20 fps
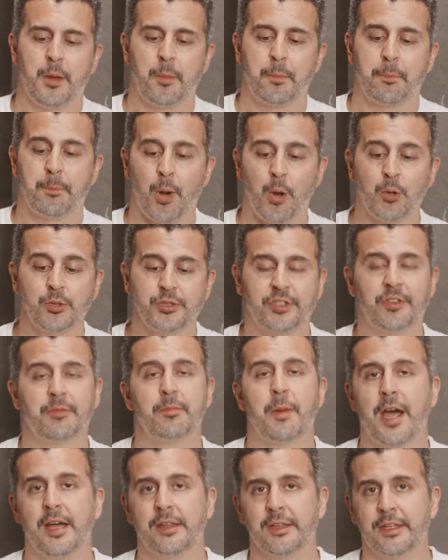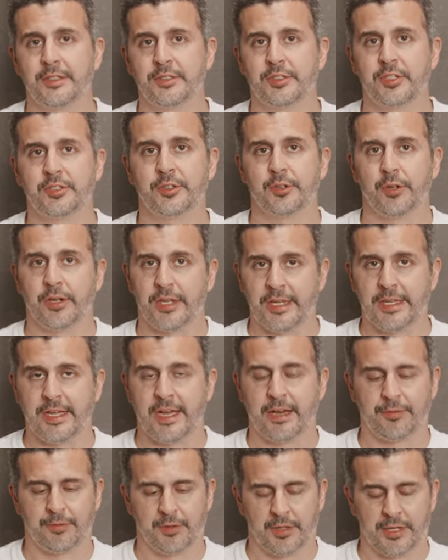Most of my lenses are
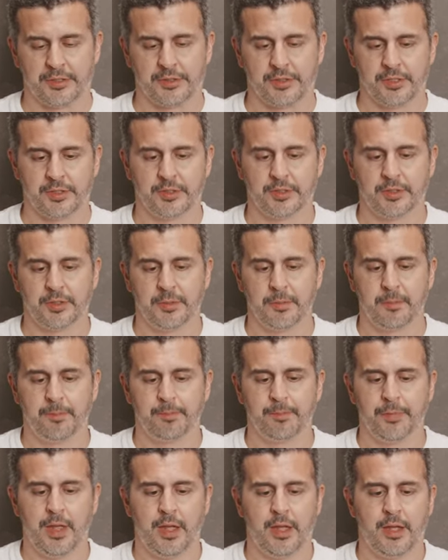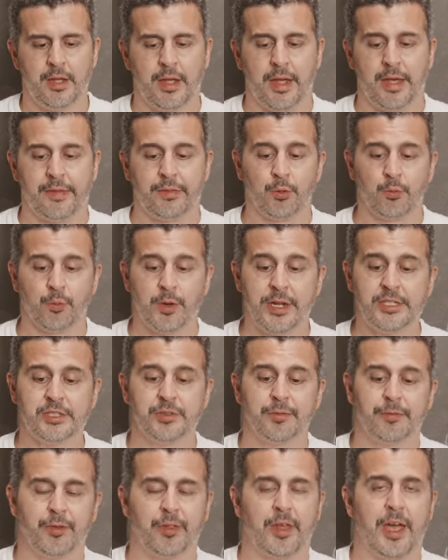EF lenses. And the
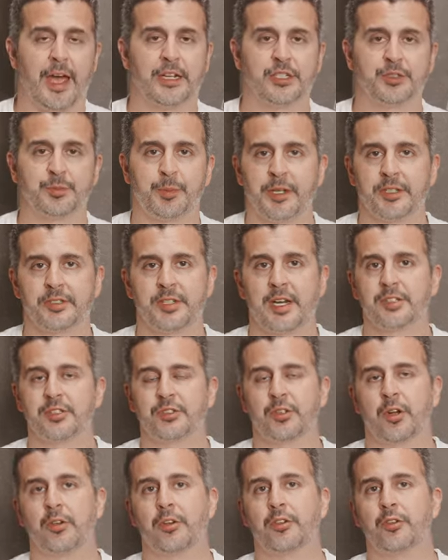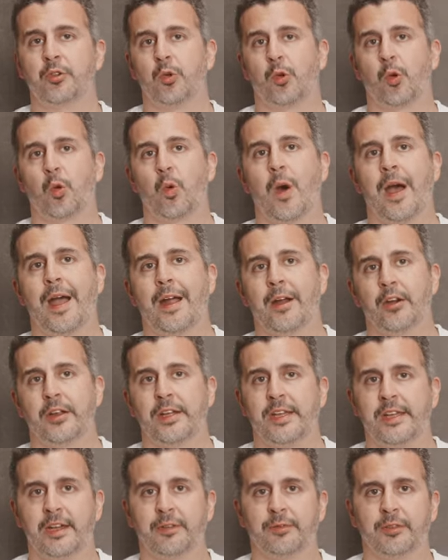reason for that is because I started to acquire
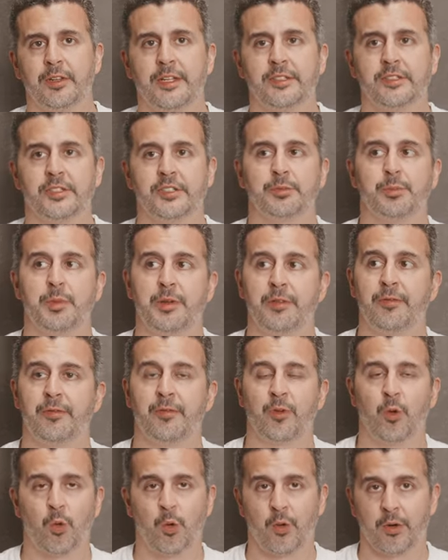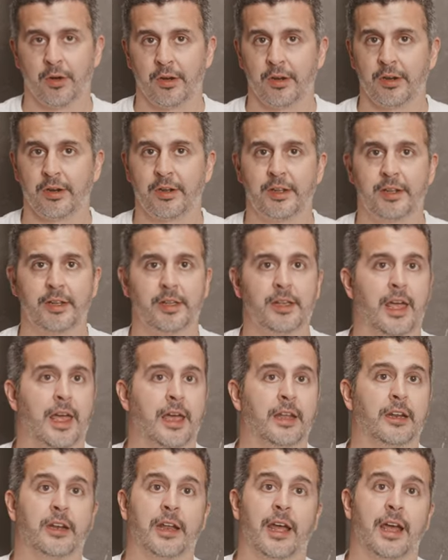EF lenses before
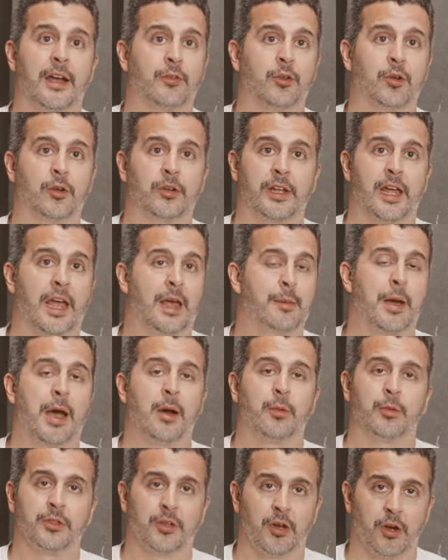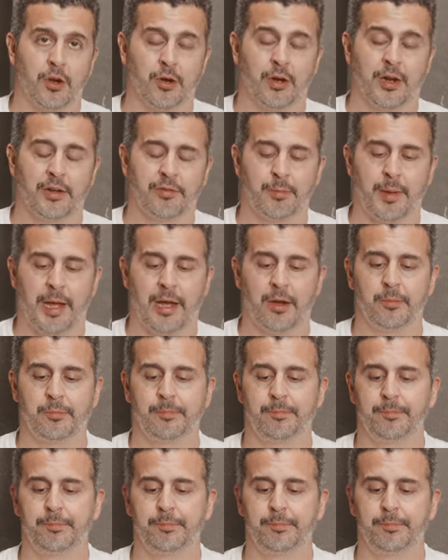Canon ever came out with the RF mount.